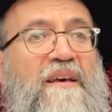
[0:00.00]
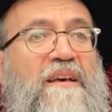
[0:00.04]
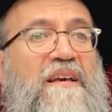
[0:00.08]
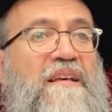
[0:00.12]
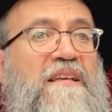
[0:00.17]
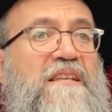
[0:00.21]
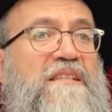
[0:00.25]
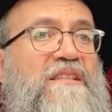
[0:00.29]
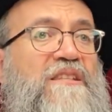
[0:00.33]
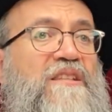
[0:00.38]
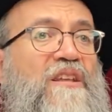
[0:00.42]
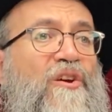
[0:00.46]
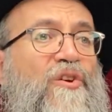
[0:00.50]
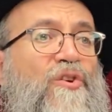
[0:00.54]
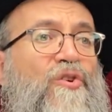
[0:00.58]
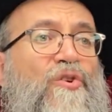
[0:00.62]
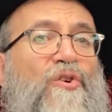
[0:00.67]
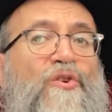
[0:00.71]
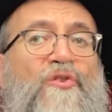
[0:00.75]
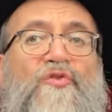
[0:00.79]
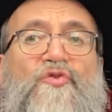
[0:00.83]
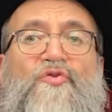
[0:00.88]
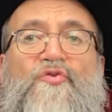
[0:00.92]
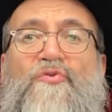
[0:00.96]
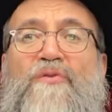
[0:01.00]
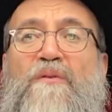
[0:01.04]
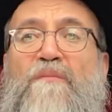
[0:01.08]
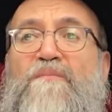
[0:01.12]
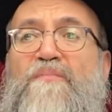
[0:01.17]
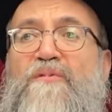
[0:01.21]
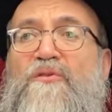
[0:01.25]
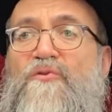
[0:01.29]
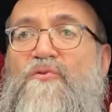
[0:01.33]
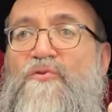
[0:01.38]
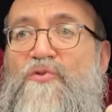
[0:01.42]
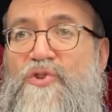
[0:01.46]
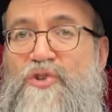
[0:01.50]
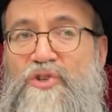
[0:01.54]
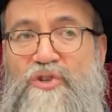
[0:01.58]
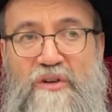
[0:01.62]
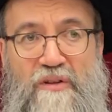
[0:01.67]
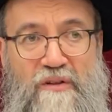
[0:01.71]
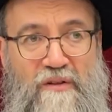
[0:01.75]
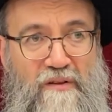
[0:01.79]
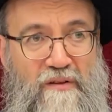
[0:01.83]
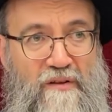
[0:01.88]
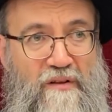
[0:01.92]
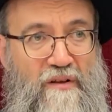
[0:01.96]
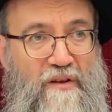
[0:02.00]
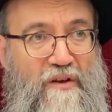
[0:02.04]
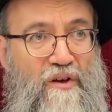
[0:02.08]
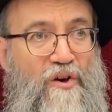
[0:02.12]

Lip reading: is the contribution